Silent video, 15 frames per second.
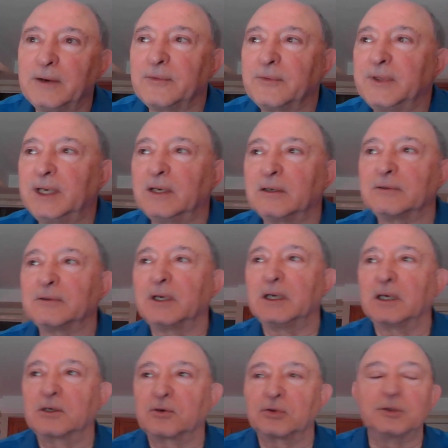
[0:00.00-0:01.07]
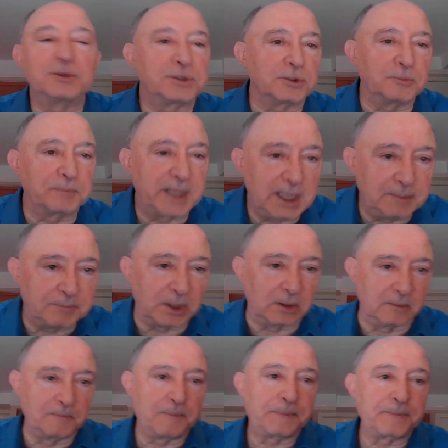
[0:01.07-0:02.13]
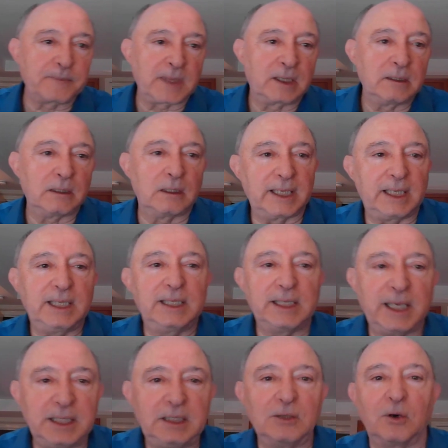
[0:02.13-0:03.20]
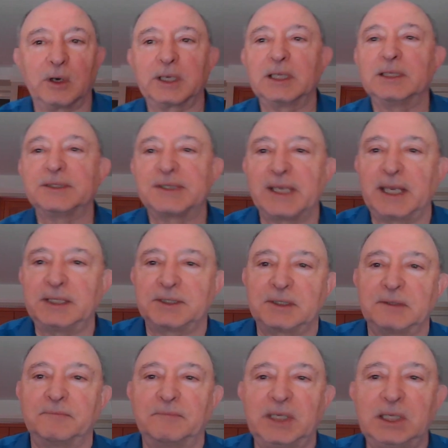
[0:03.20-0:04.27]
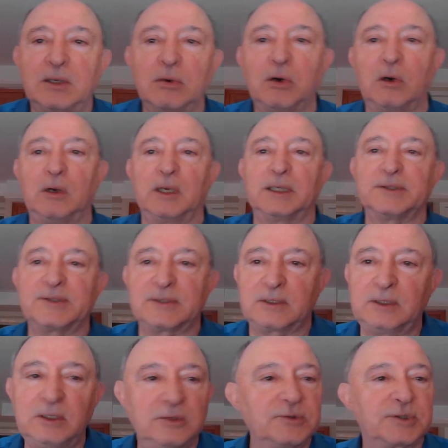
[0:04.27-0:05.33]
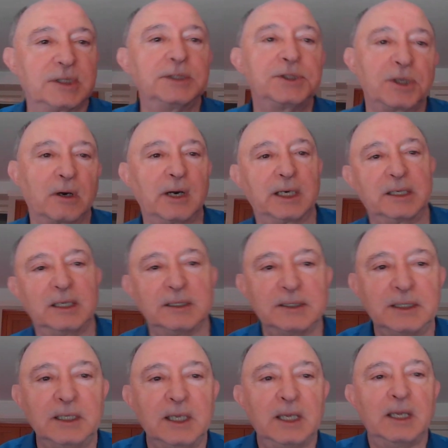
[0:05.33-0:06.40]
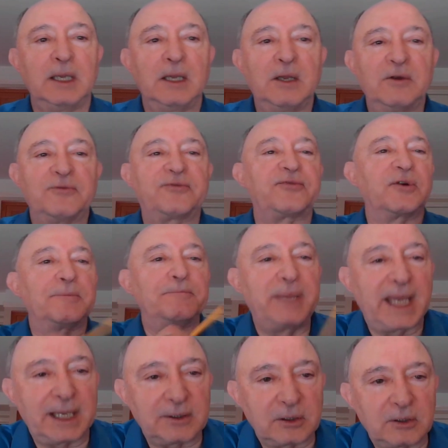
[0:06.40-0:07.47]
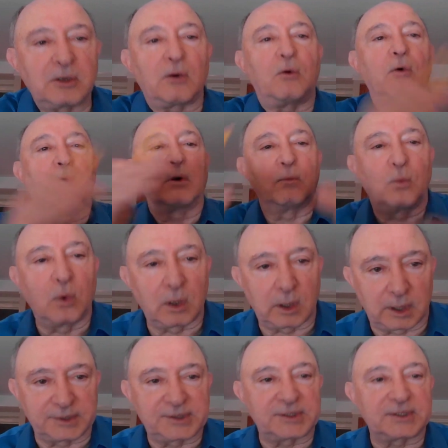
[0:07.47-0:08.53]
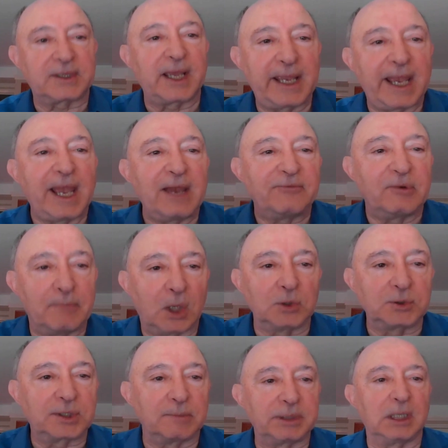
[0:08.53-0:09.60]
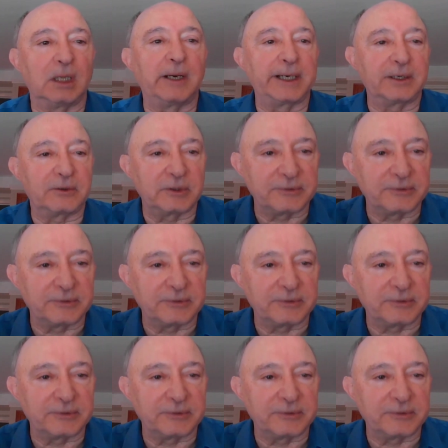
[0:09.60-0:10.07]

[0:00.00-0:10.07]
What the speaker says: they're crucial people in any organization because, to use the jargon, for better or worse, they have a multiplier